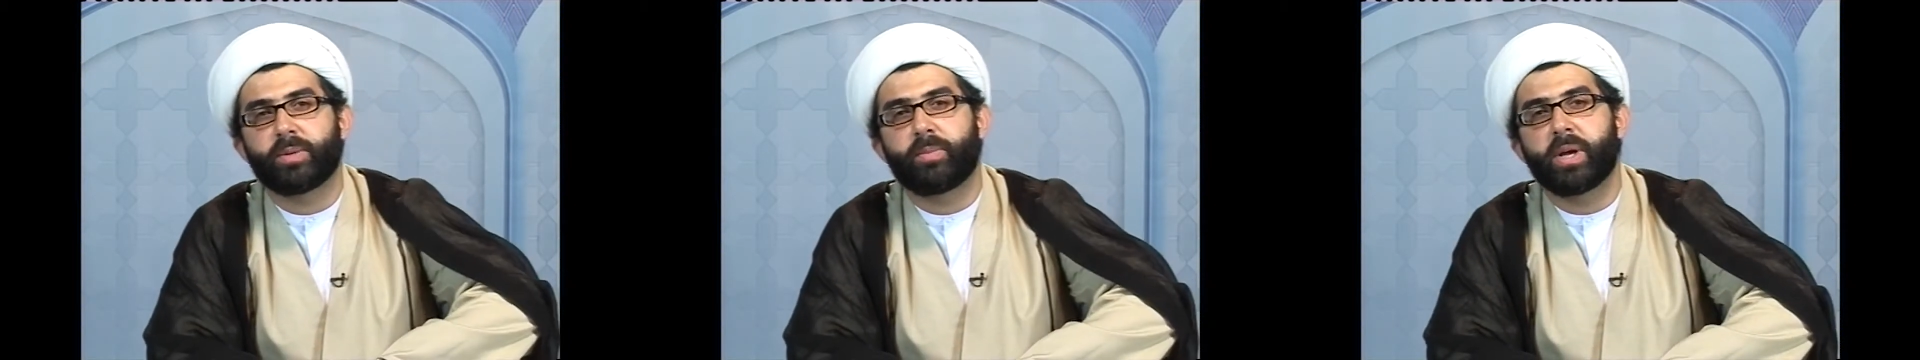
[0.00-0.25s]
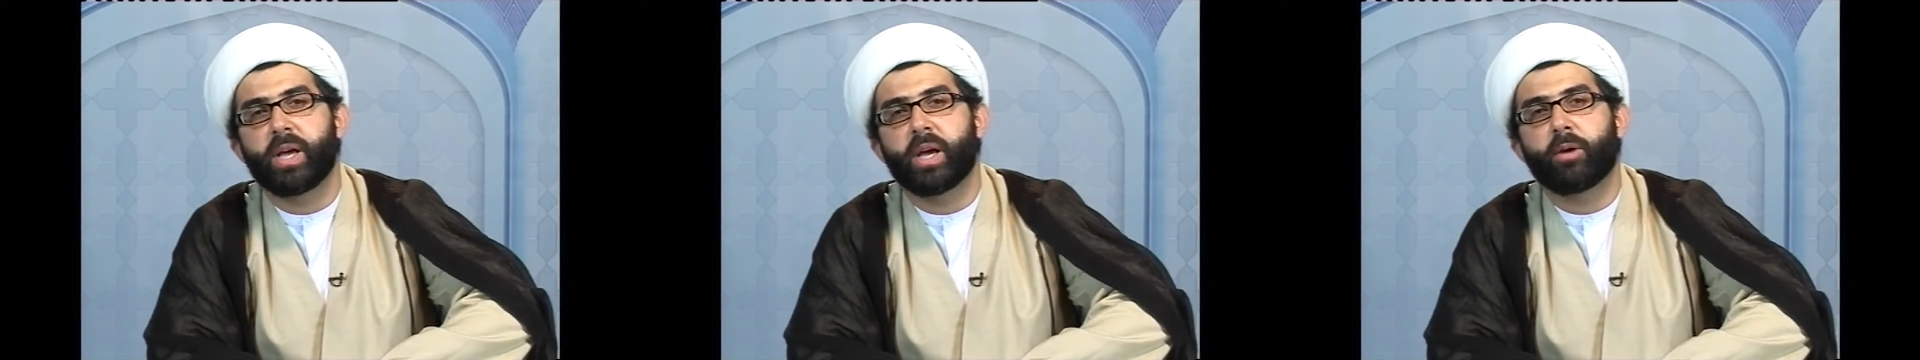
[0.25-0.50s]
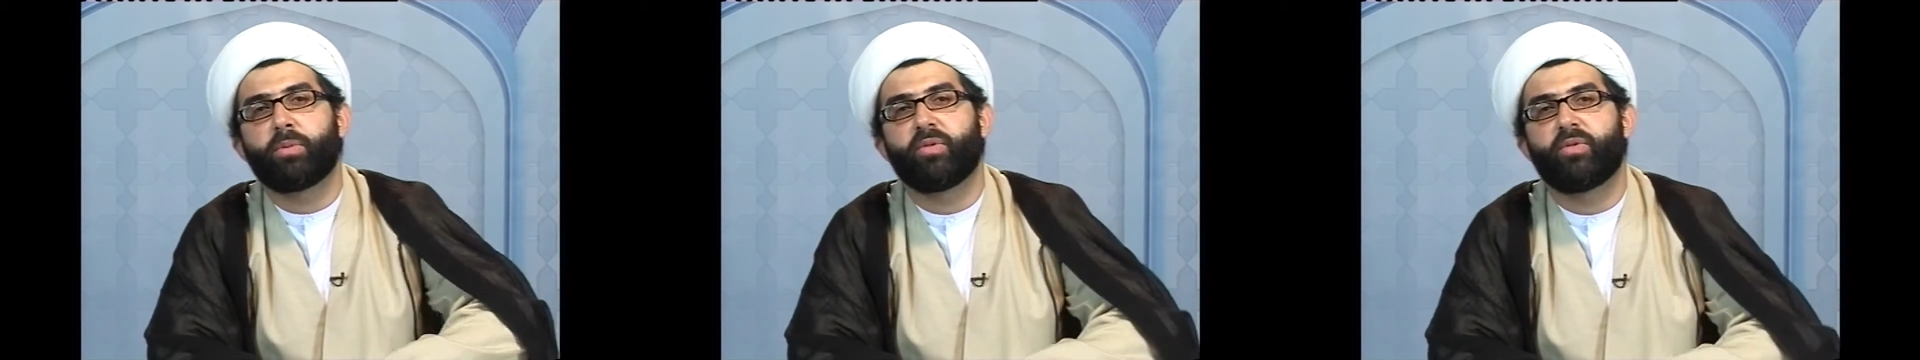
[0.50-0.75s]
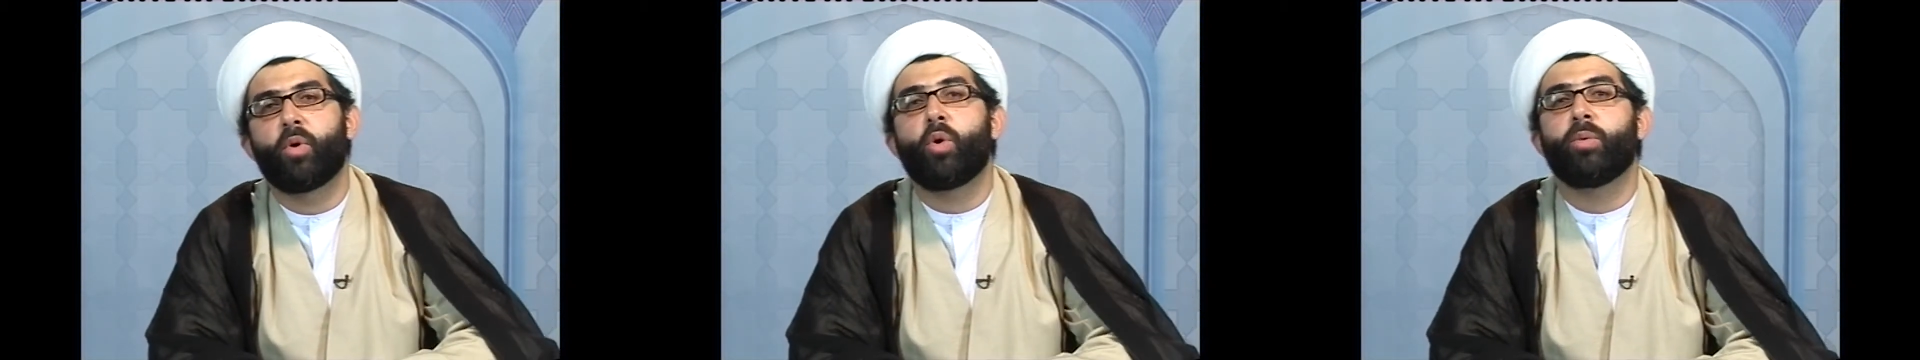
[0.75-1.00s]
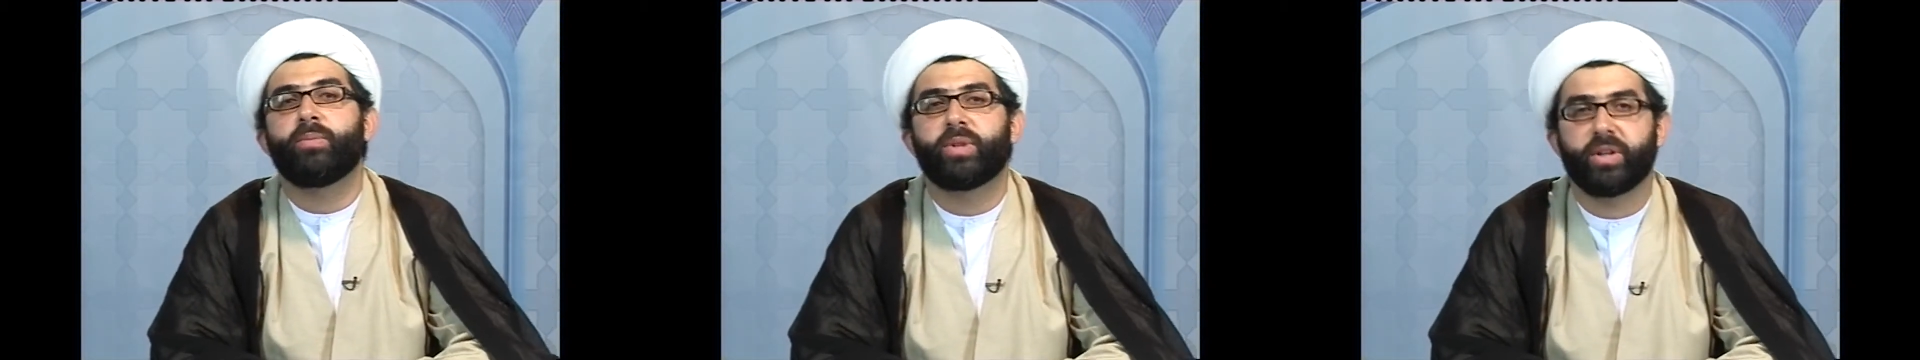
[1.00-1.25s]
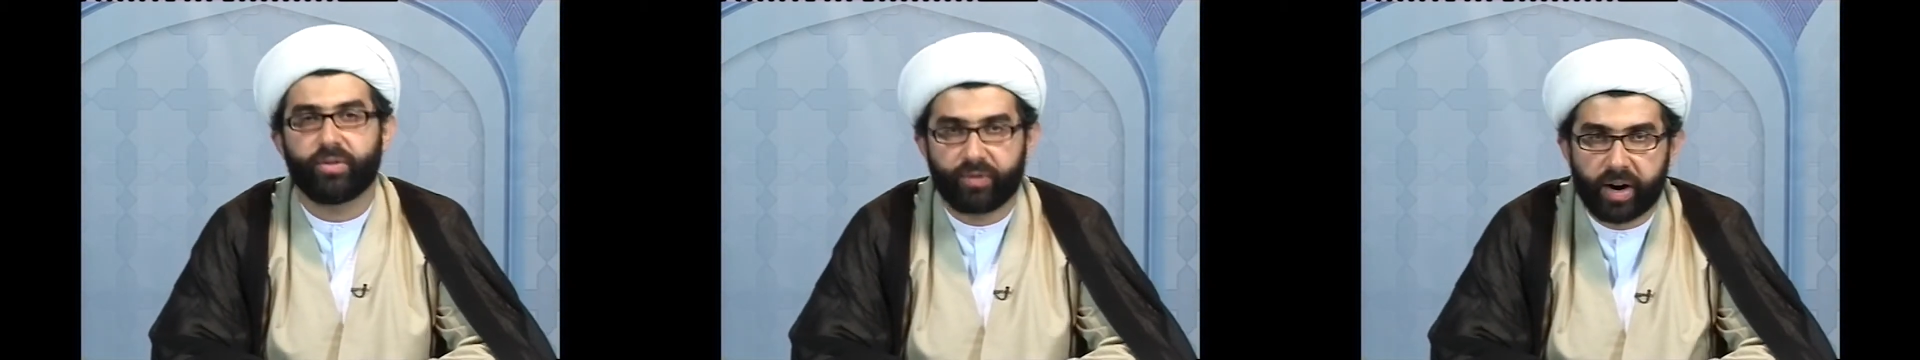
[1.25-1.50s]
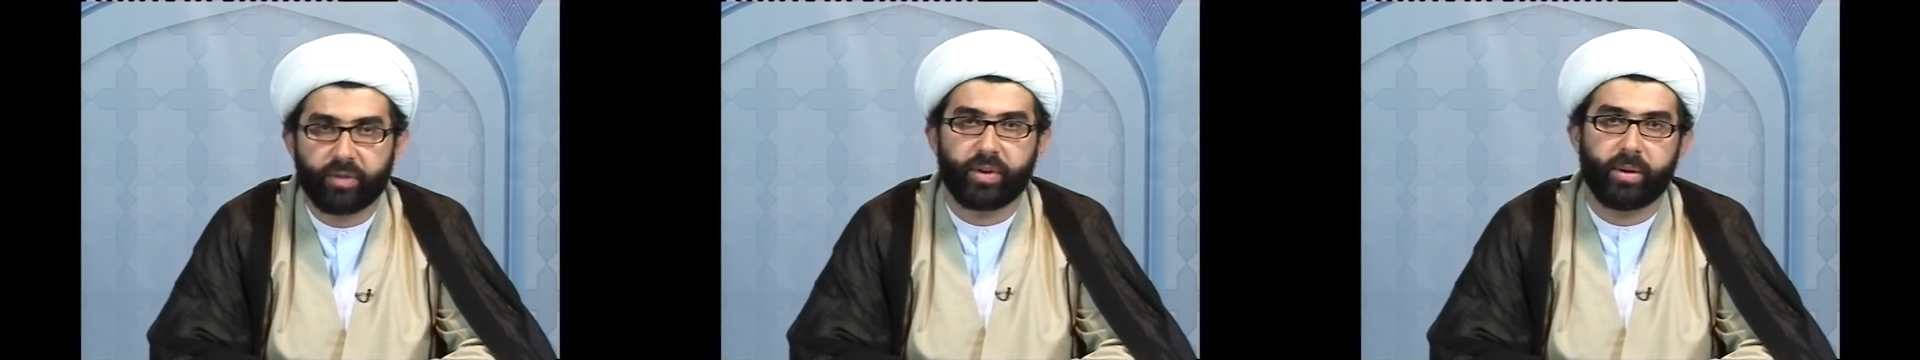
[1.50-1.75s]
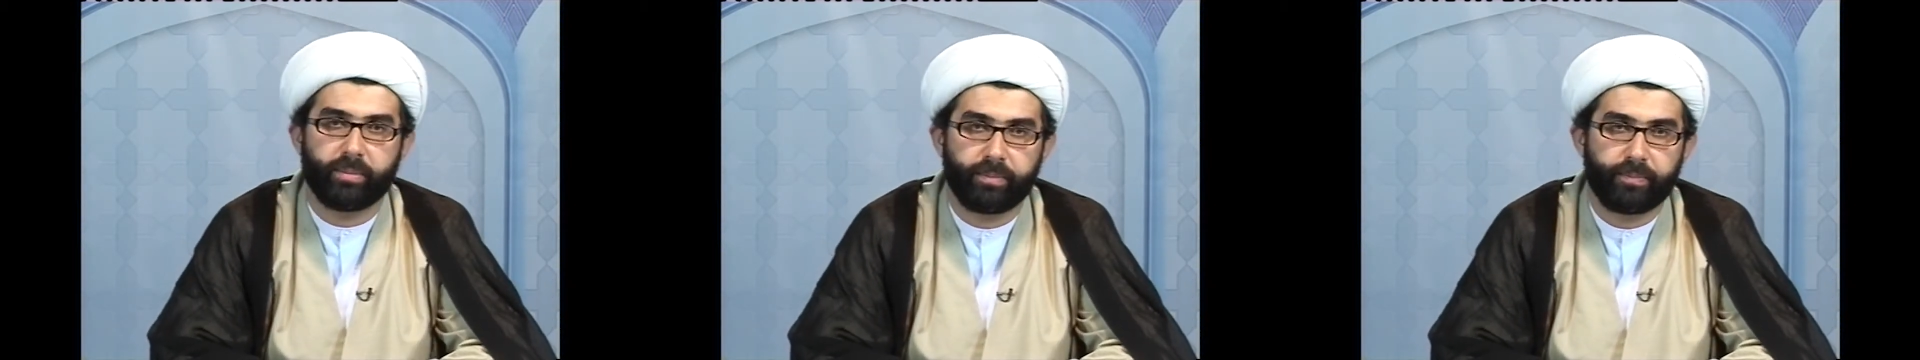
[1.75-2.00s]
being performed in front of
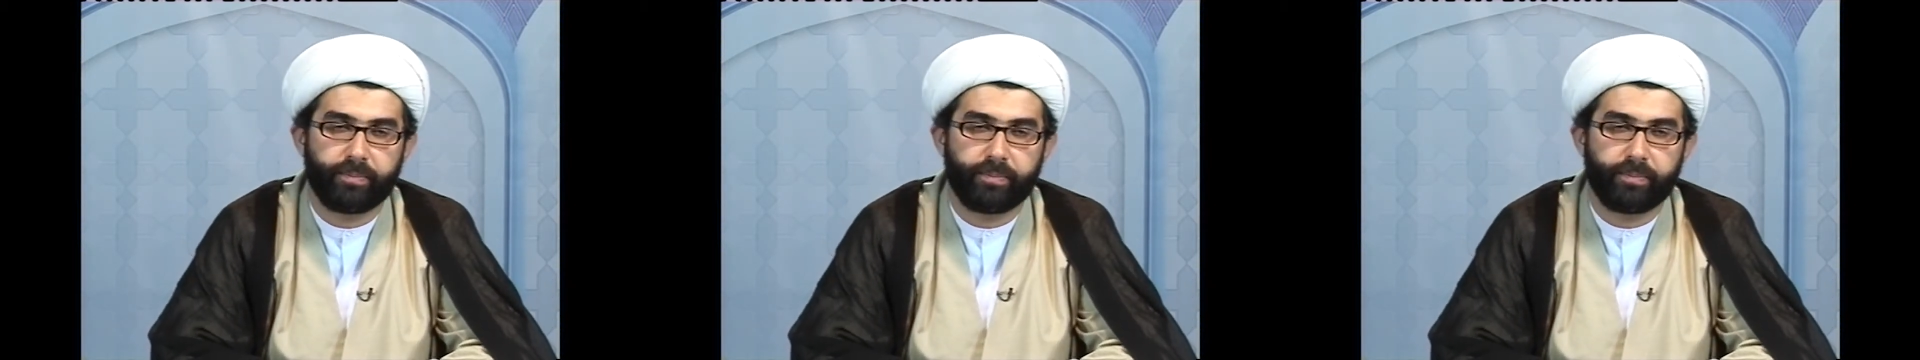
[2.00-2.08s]
him.